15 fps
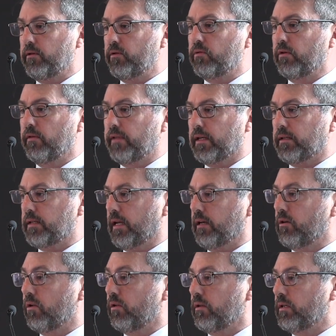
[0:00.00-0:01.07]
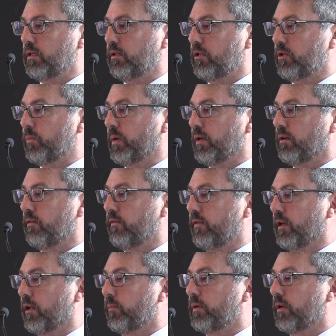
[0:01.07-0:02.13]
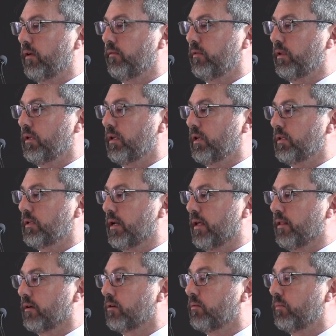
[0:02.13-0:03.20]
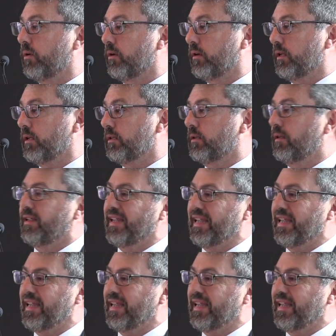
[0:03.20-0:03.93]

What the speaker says: and all of that technology that's been developed over the years in other commodities